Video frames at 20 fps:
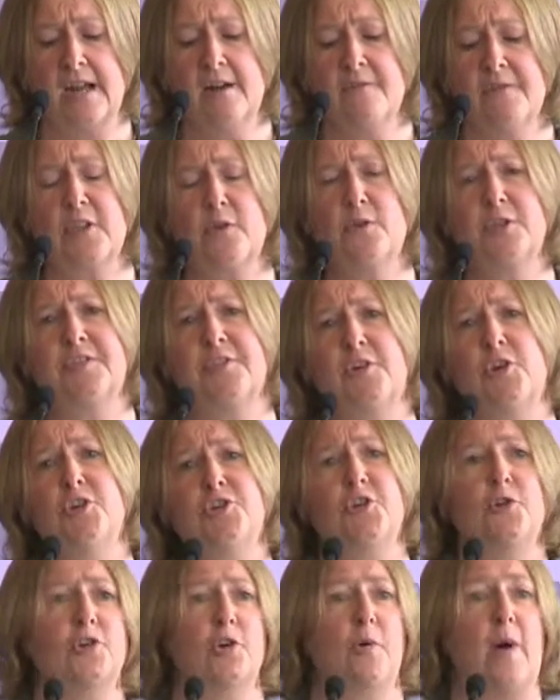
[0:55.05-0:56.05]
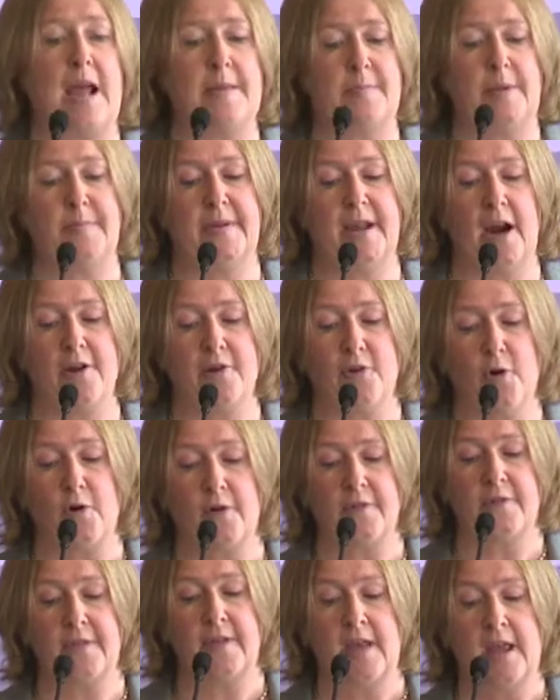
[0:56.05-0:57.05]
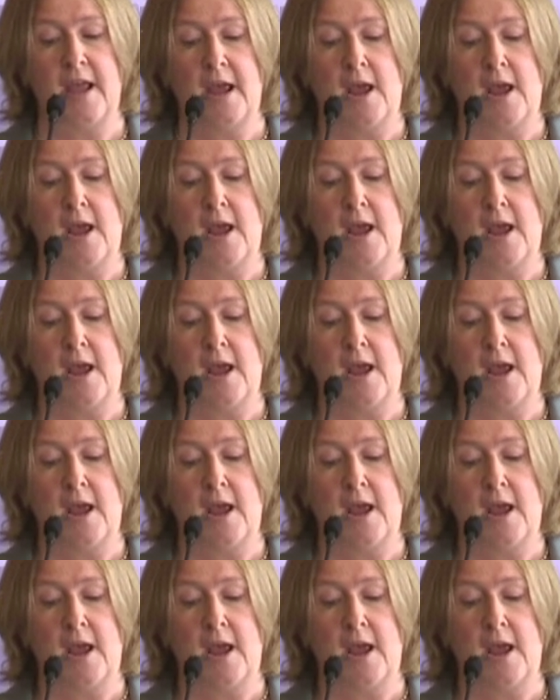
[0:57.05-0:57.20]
For those of you who don't know IPPR North,